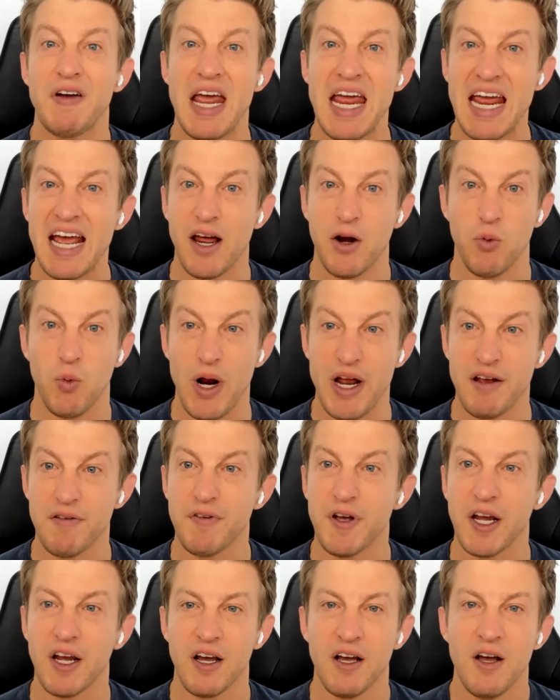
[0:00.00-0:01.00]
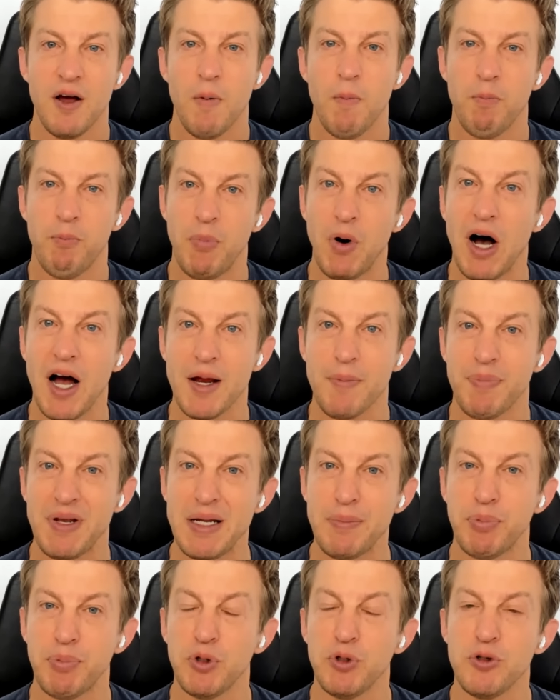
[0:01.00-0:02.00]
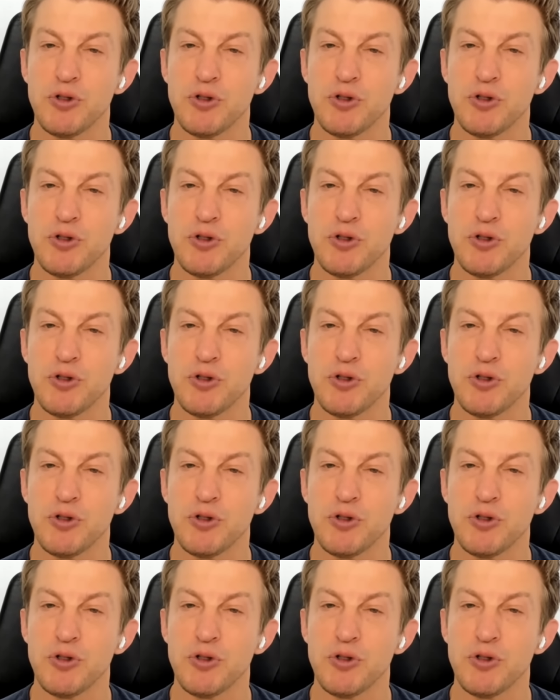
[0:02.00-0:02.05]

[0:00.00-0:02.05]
of hand waving by people